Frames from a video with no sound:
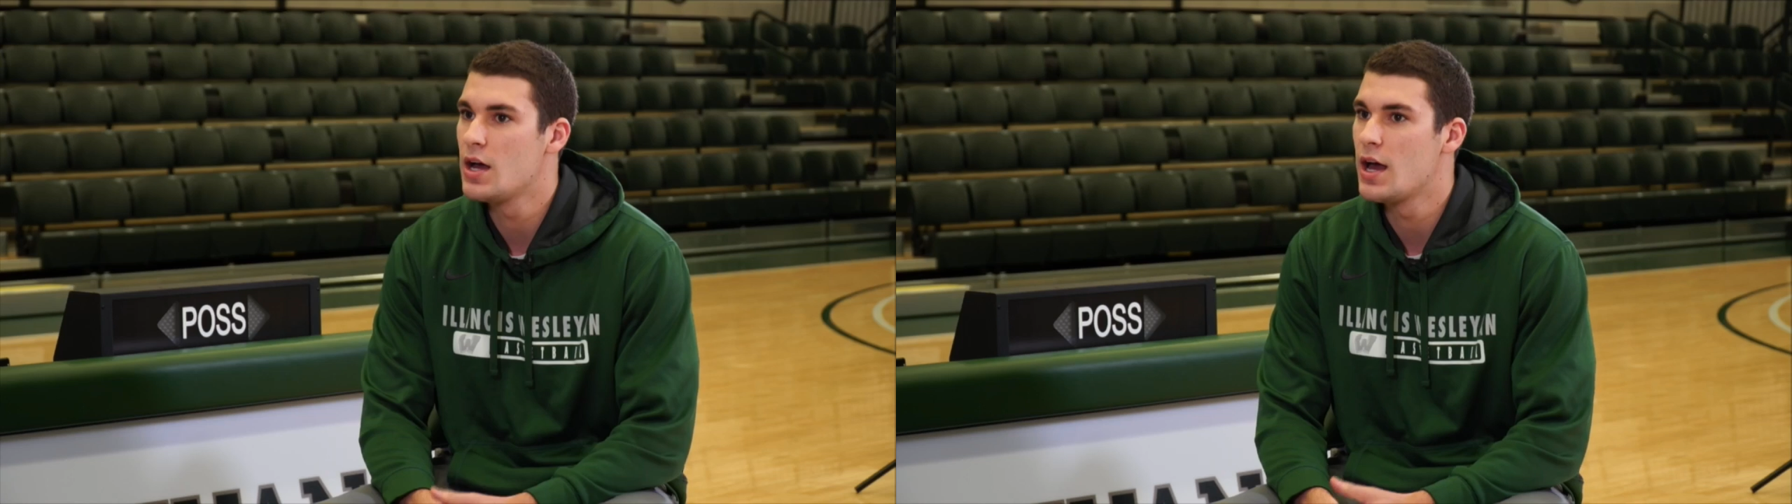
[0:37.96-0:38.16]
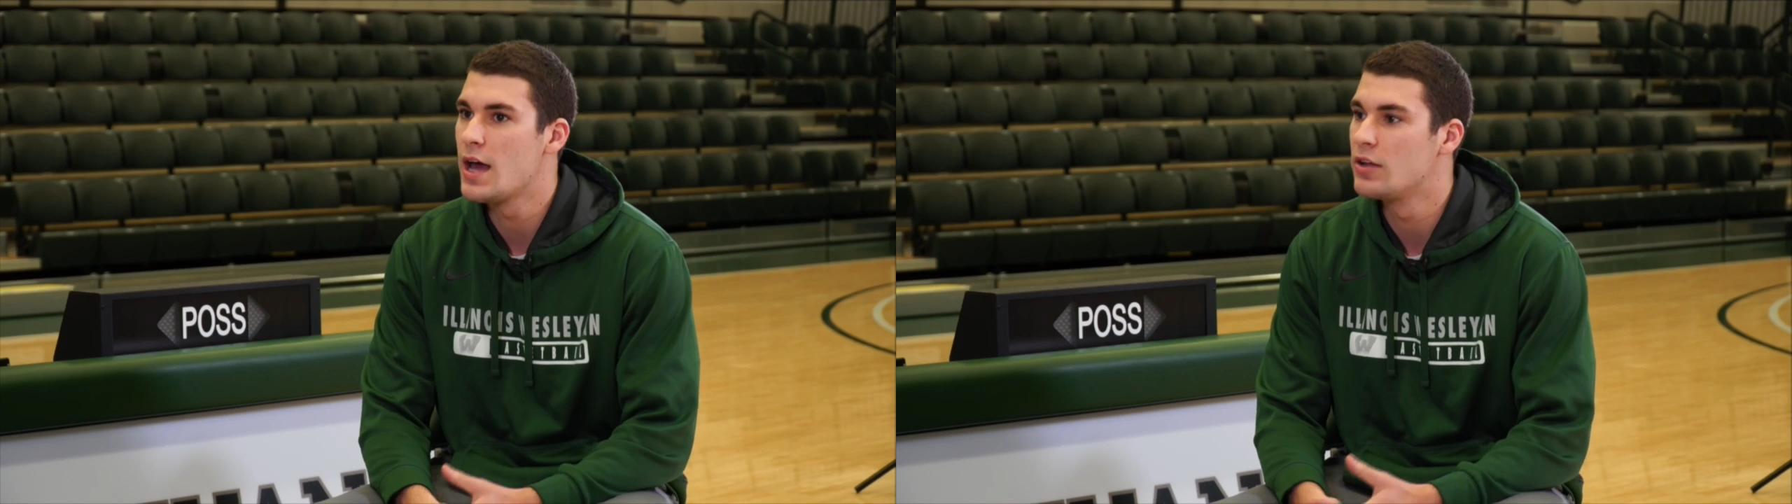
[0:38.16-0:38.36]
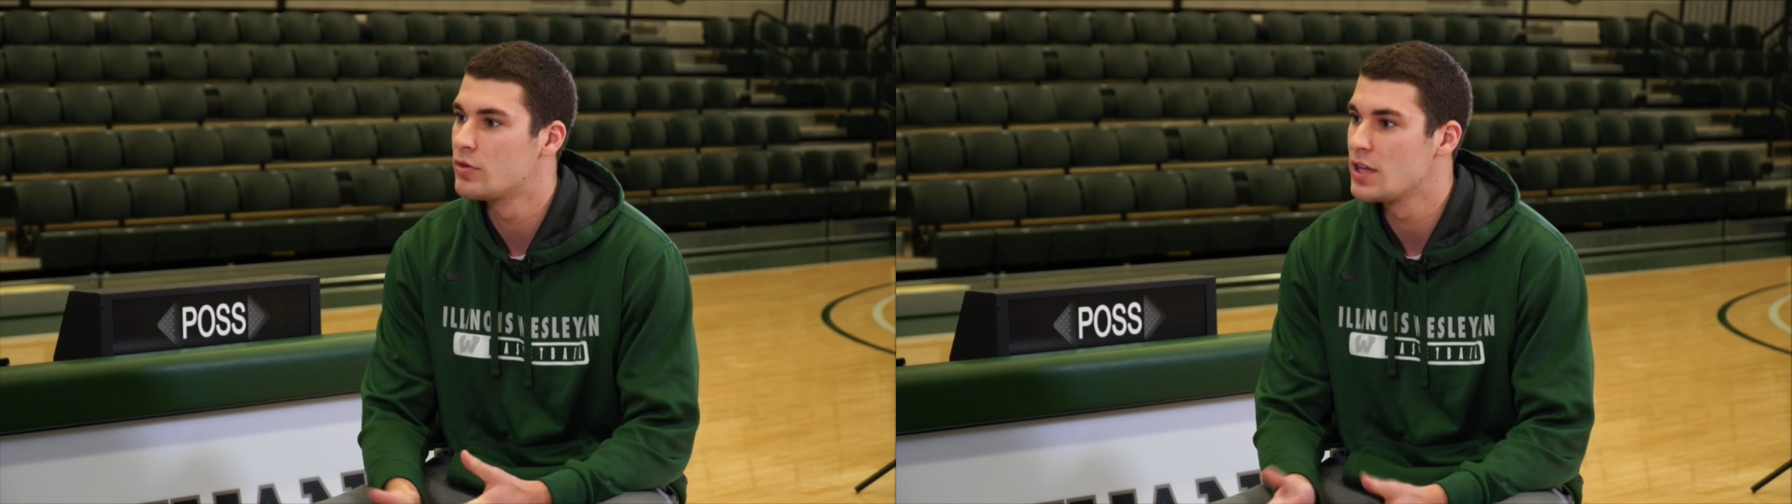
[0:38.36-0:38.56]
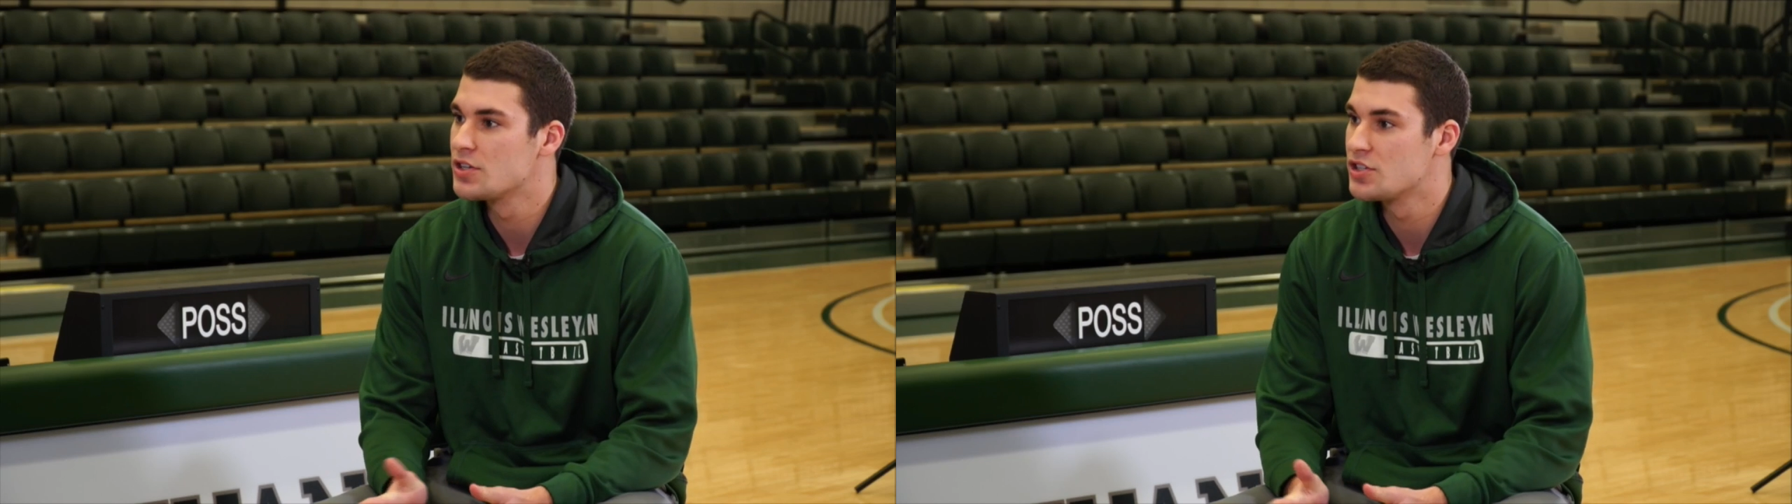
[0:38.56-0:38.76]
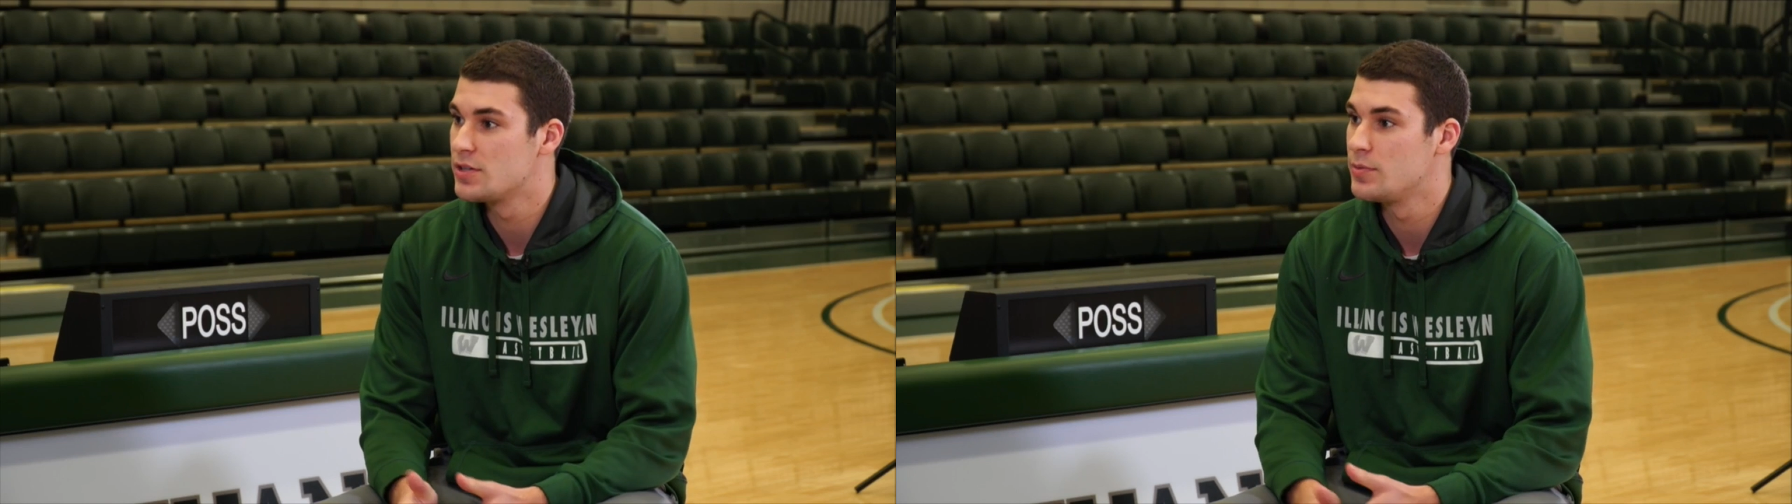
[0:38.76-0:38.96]
I had a
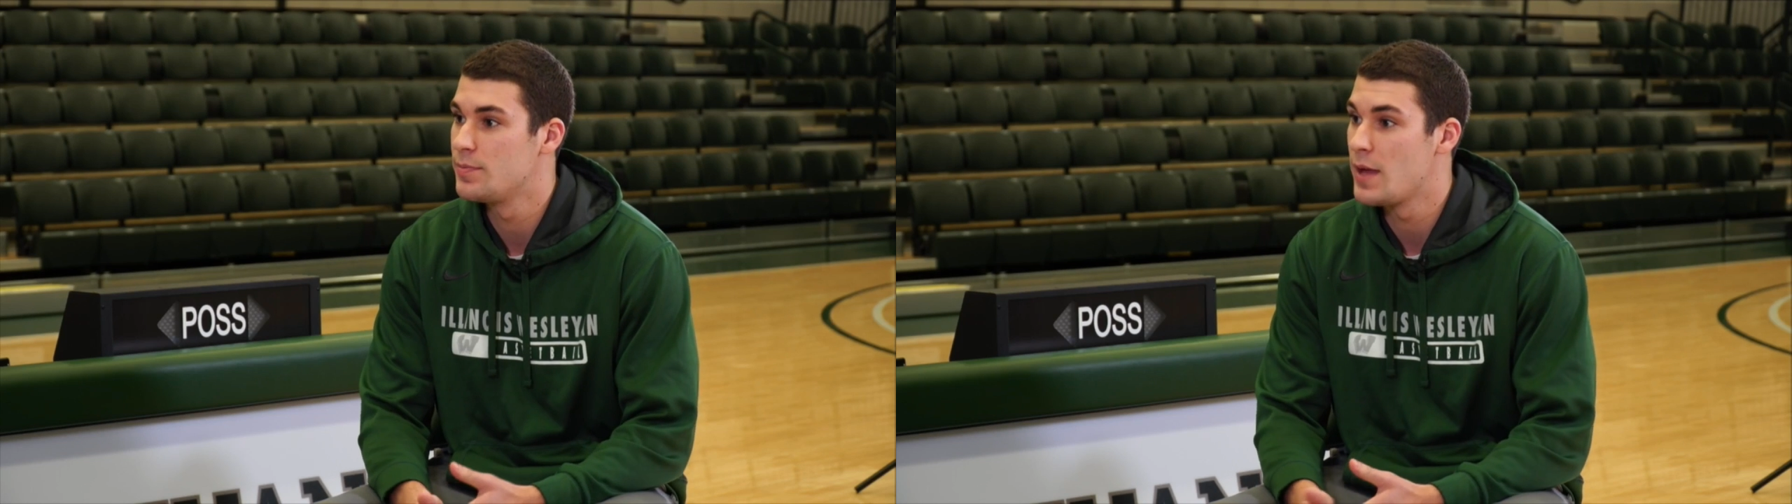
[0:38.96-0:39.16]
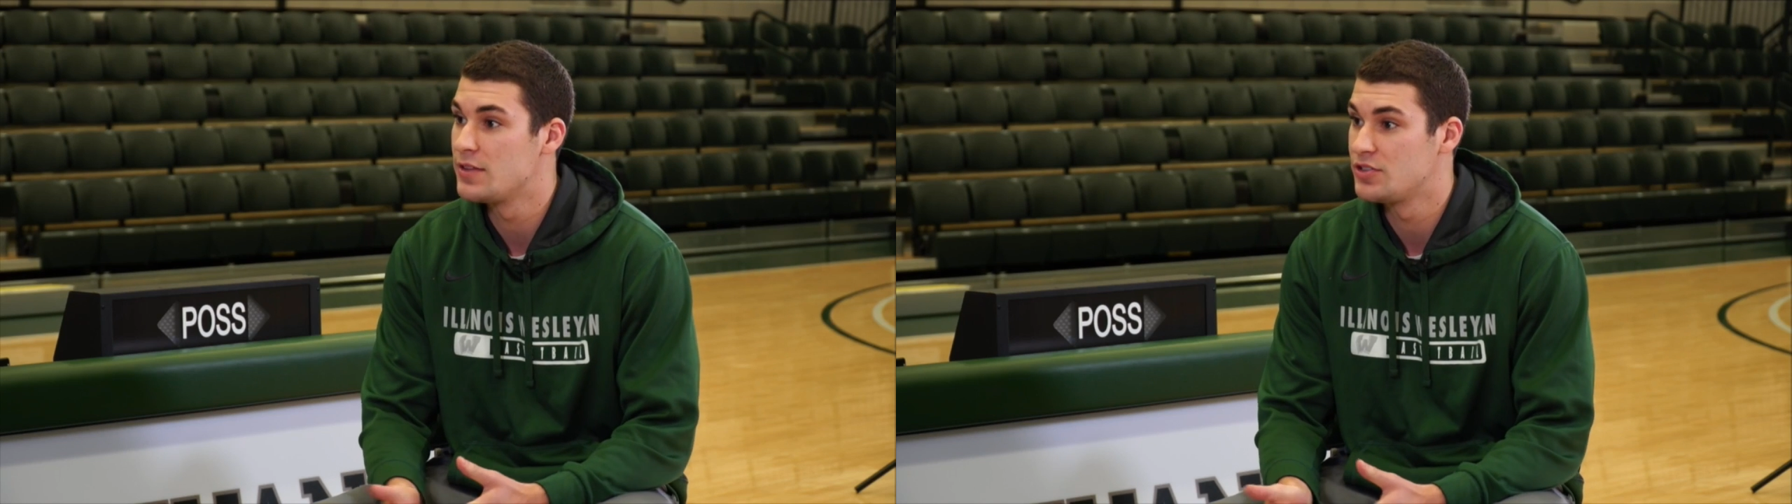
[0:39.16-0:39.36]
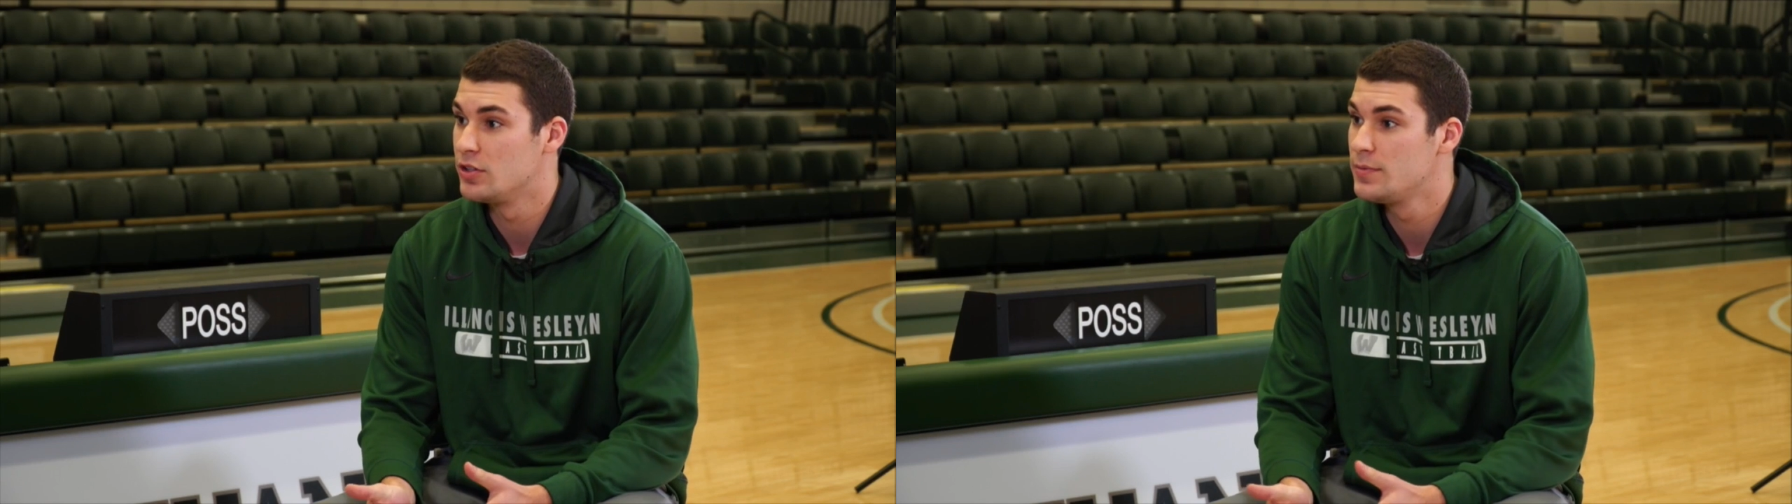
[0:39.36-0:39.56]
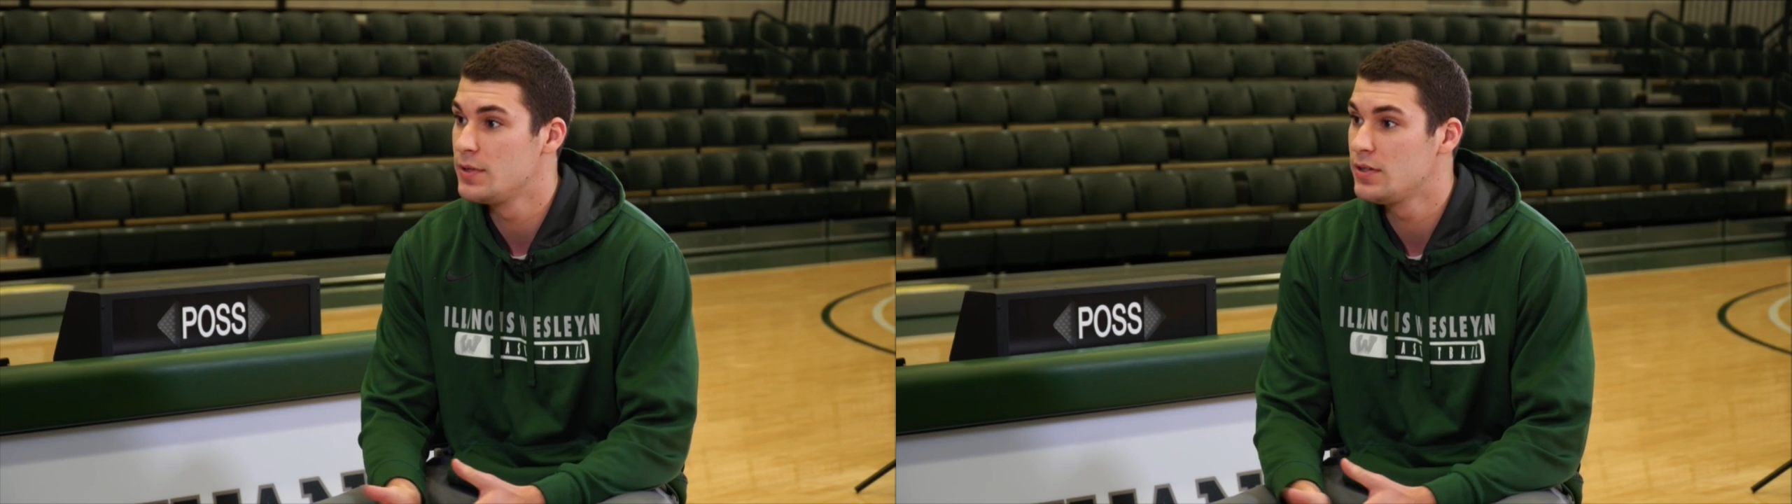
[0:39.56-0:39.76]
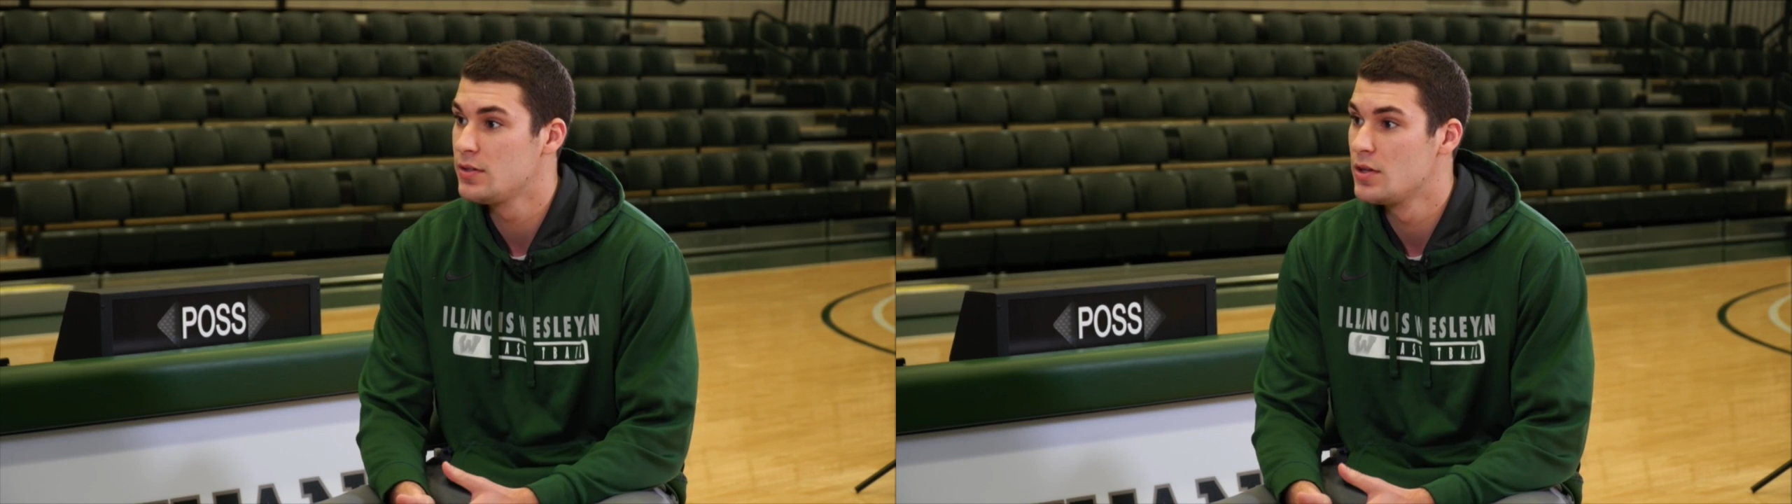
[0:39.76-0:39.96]
relationship with Pat
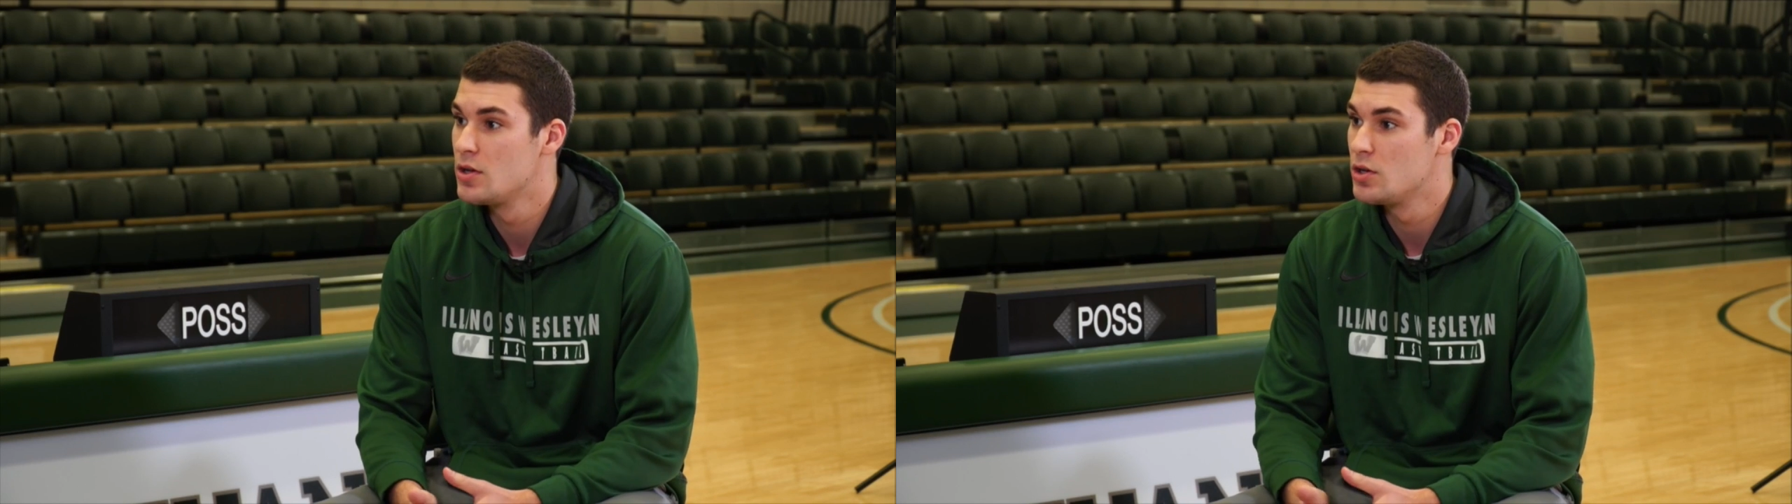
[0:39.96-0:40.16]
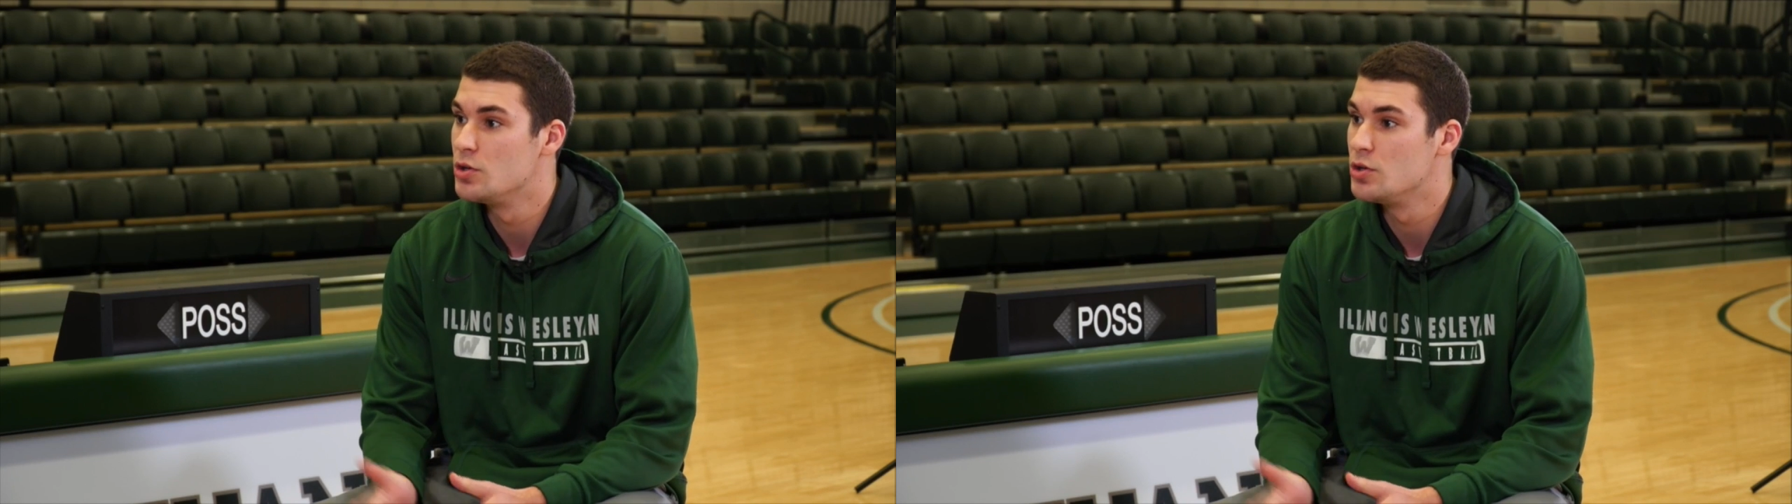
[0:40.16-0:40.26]
Soderman, mm -hmm.